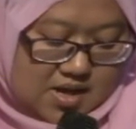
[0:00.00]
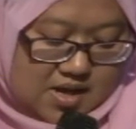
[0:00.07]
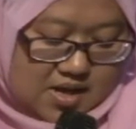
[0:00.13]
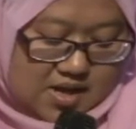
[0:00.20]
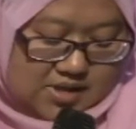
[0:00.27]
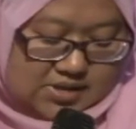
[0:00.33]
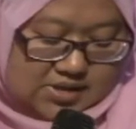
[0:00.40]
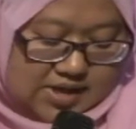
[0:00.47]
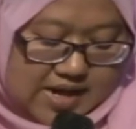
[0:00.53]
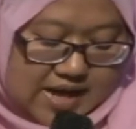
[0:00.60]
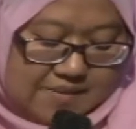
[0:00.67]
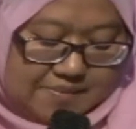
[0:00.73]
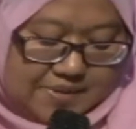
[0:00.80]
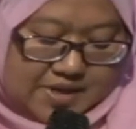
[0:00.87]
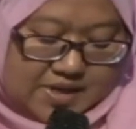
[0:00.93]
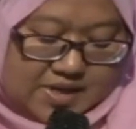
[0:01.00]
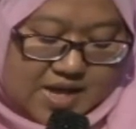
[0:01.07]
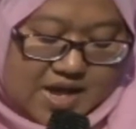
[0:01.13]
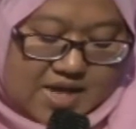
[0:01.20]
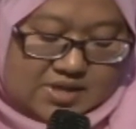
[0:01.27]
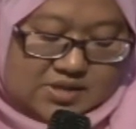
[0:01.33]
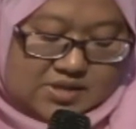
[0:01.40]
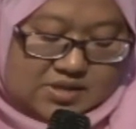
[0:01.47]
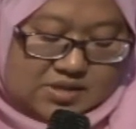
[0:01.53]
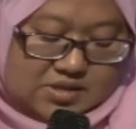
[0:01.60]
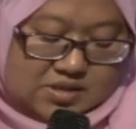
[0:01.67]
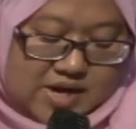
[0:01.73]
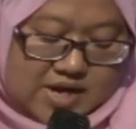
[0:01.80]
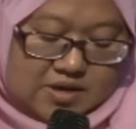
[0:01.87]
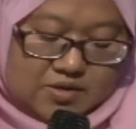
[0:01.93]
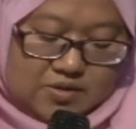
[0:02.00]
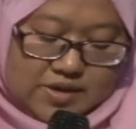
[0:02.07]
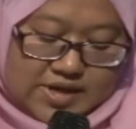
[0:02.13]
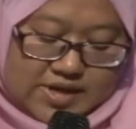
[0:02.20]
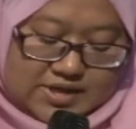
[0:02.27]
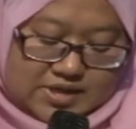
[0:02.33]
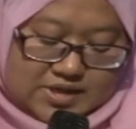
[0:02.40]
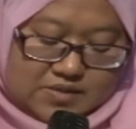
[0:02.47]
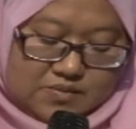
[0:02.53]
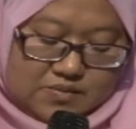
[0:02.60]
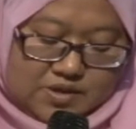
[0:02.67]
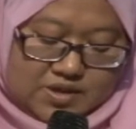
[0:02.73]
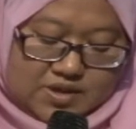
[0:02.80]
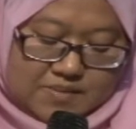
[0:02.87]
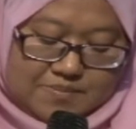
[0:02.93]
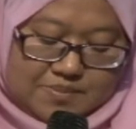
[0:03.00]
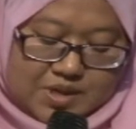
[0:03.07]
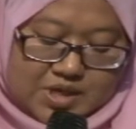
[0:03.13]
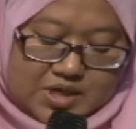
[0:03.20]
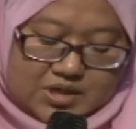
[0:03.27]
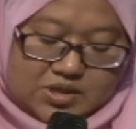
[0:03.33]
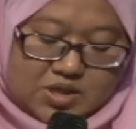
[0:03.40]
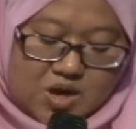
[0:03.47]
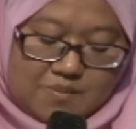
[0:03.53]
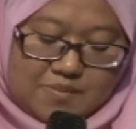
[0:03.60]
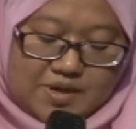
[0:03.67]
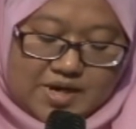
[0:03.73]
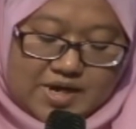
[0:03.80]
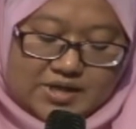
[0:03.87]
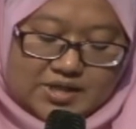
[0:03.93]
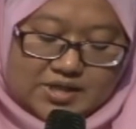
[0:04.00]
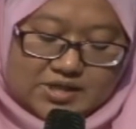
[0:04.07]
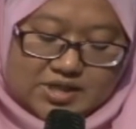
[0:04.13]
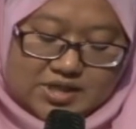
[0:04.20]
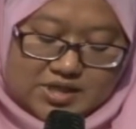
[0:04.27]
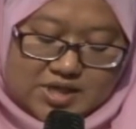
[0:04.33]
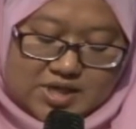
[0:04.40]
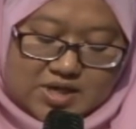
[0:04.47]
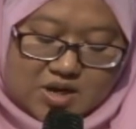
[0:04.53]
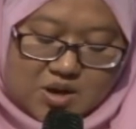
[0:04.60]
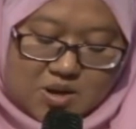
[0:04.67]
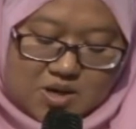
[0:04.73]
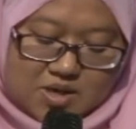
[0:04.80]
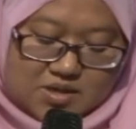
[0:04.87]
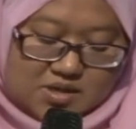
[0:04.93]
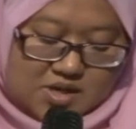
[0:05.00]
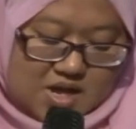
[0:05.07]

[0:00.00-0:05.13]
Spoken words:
slapped, and strangulated with a piece of electricity cord